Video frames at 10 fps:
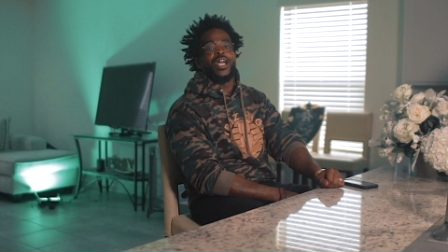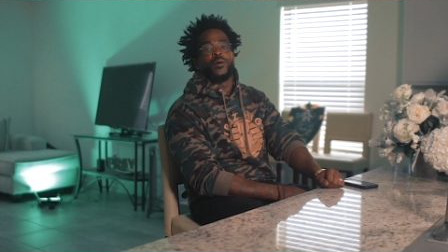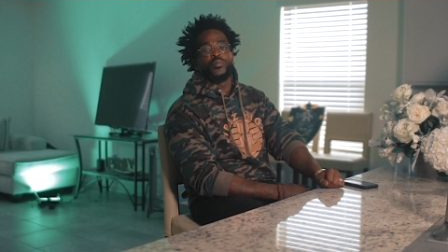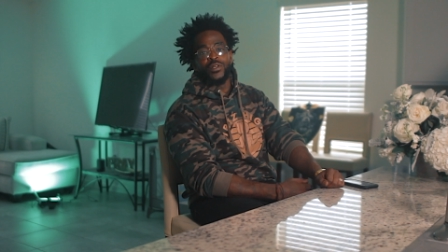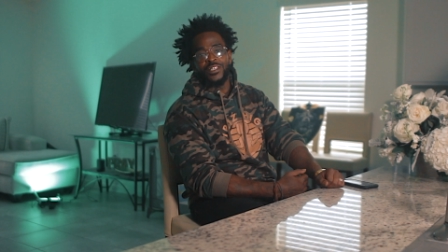I
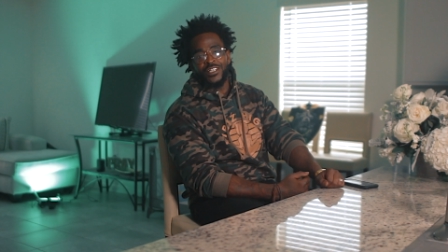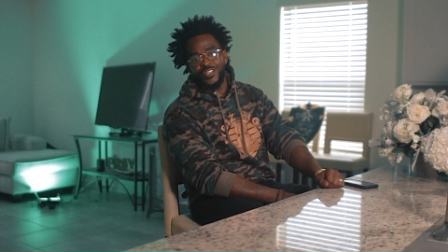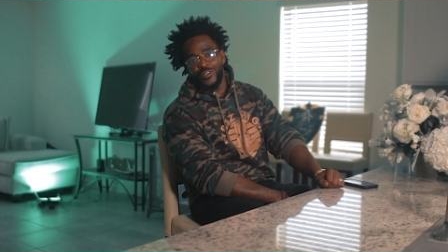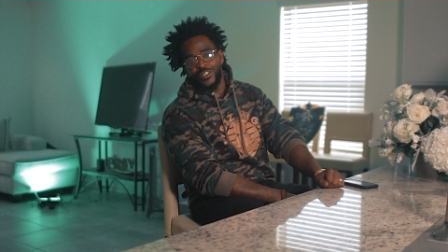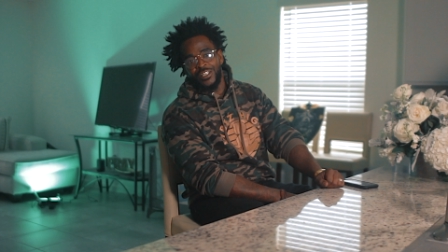am pretty
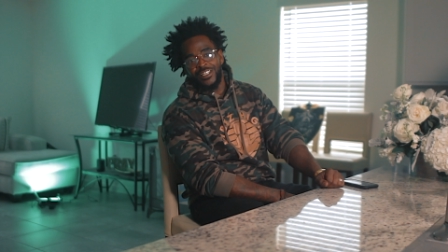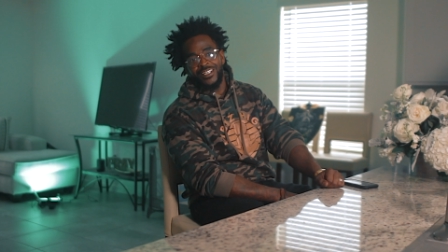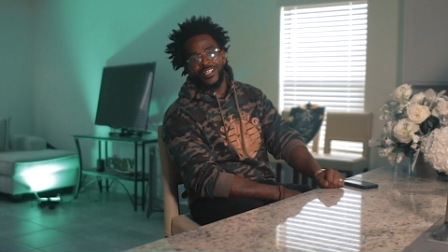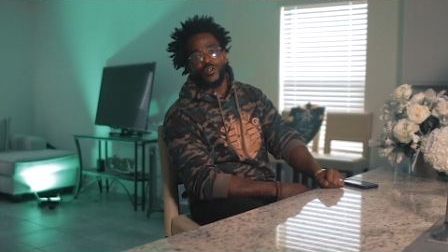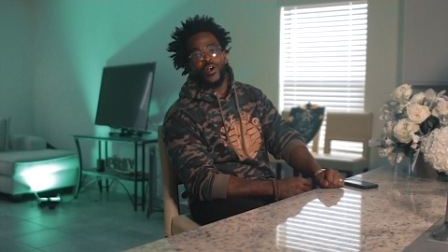
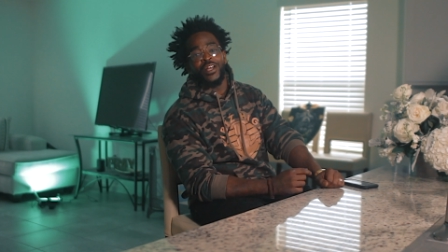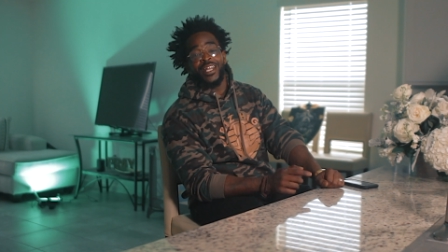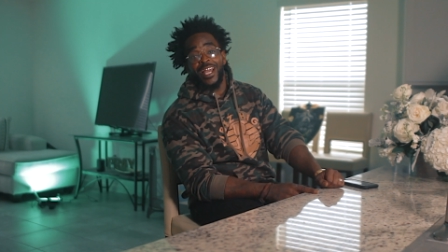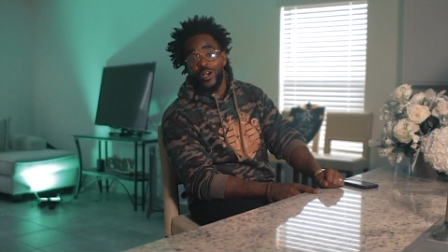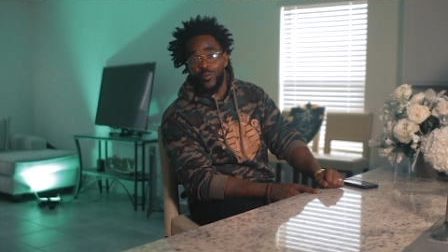Sure. You are
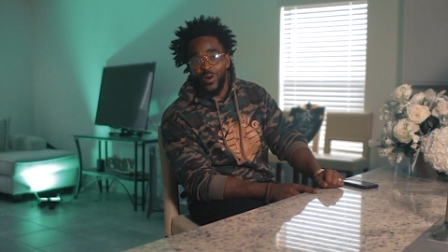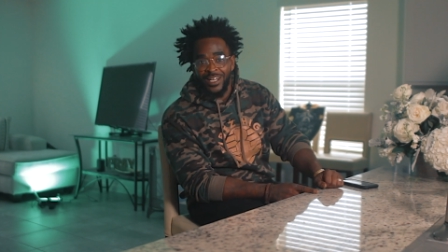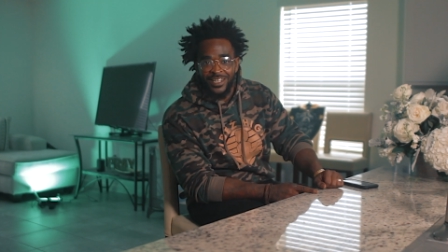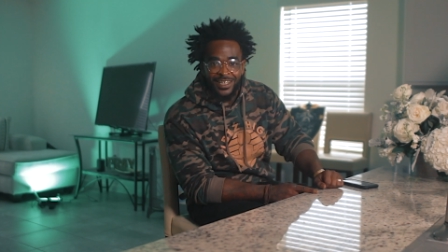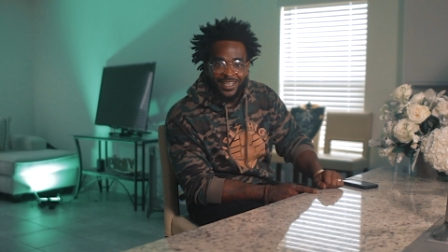now
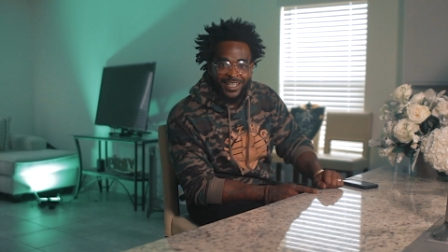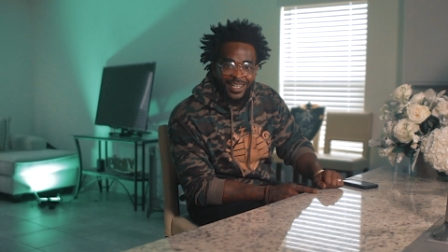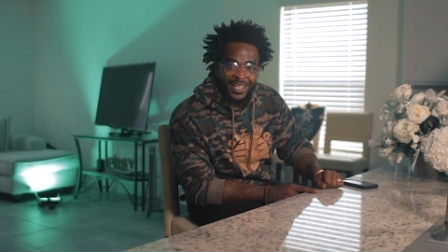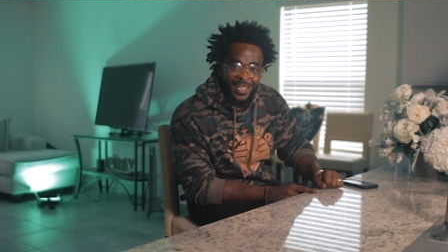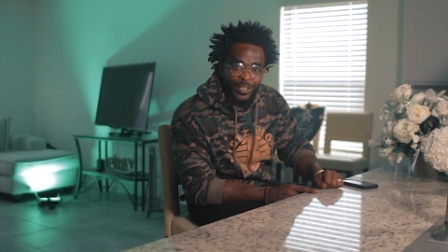watching
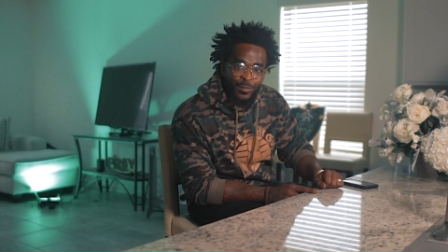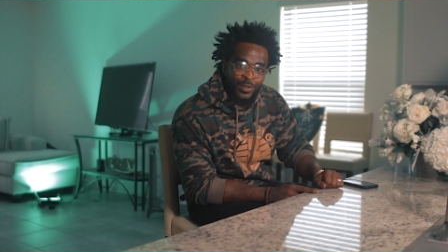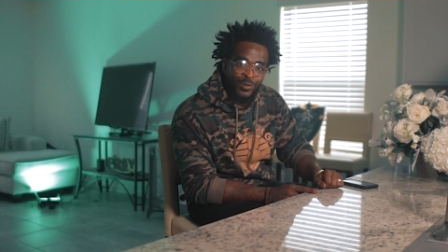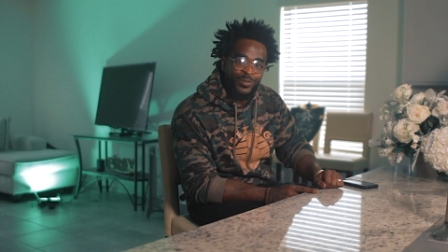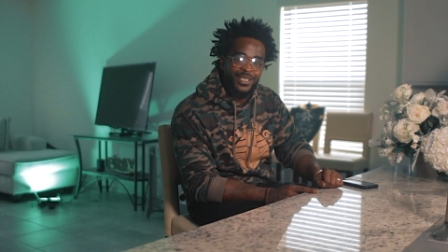Lena
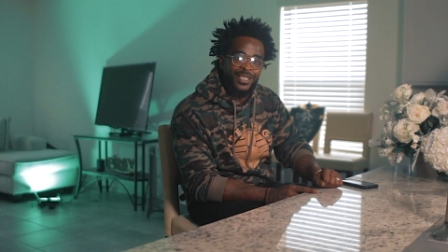Blue